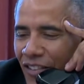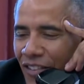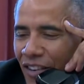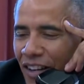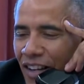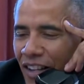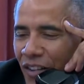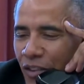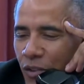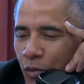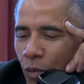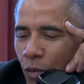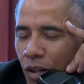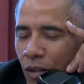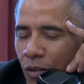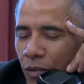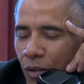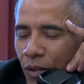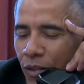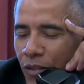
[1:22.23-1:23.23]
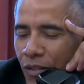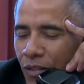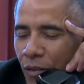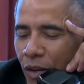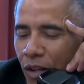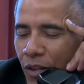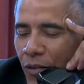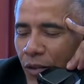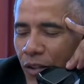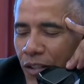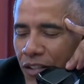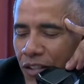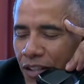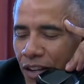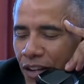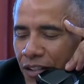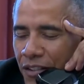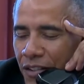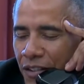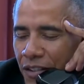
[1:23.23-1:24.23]
Well, it's wonderful to
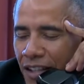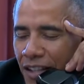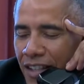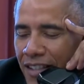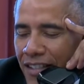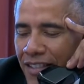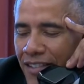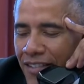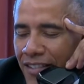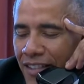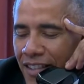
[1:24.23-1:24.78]
talk to you guys.